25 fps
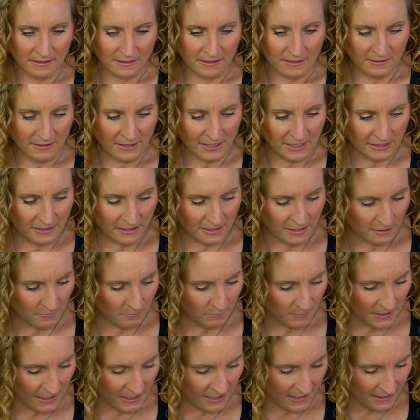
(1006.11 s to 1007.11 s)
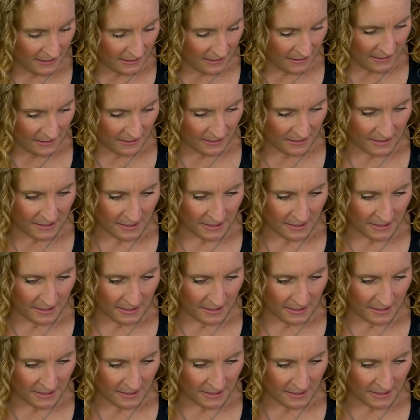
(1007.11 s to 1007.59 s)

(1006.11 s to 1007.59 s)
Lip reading: this to me is